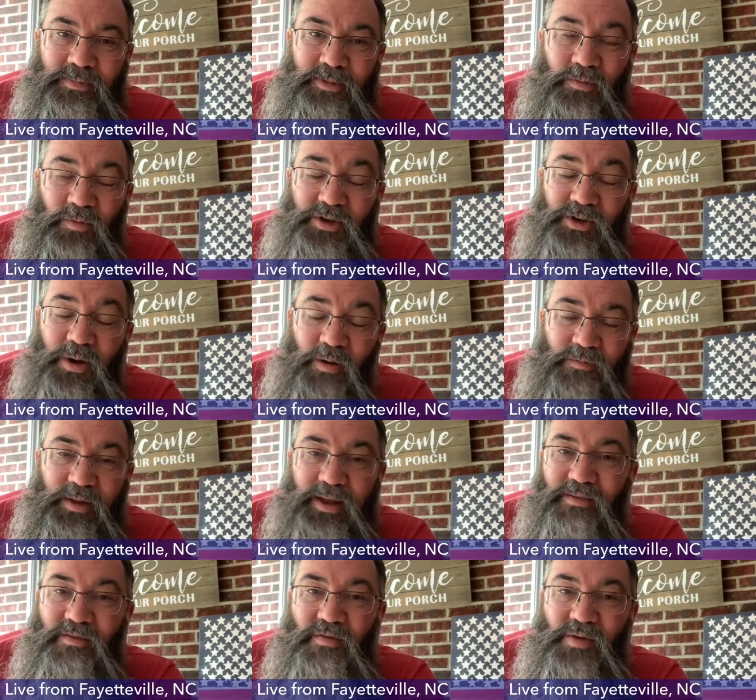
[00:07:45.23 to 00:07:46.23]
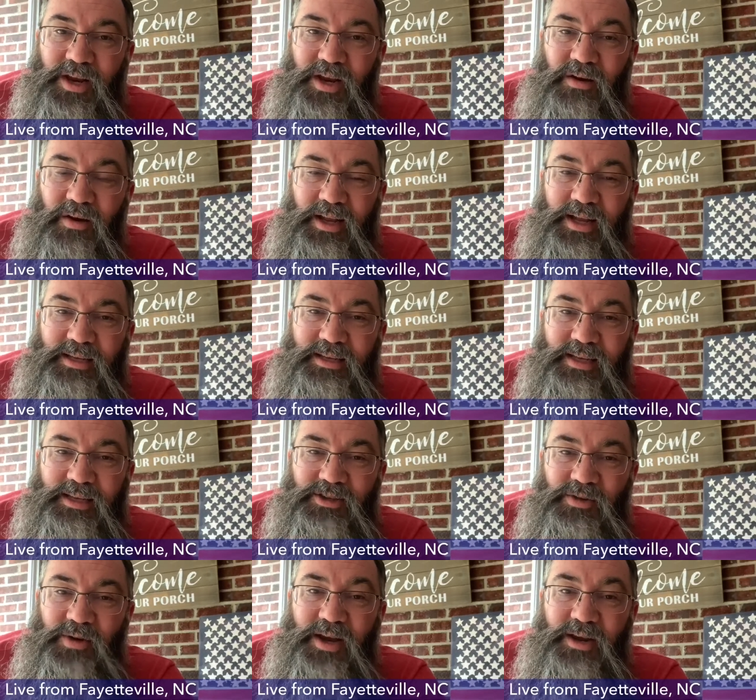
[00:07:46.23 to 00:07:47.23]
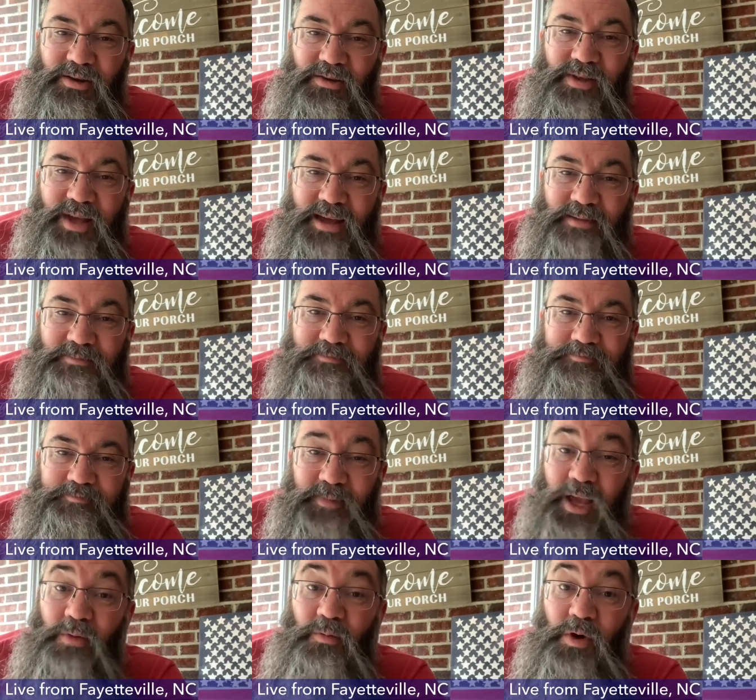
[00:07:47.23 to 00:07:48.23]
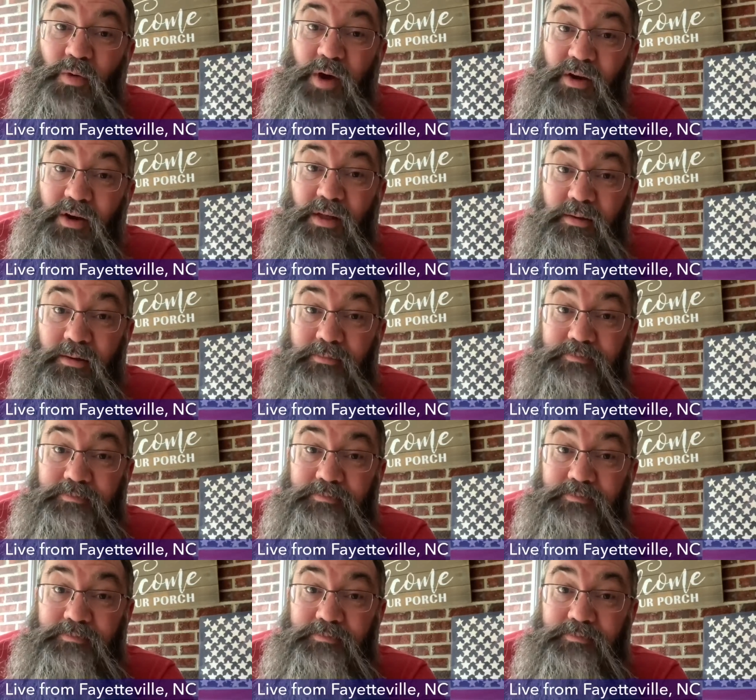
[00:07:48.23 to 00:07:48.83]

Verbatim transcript: which hopefully everyone here on LinkedIn is trying to do that in one way or another.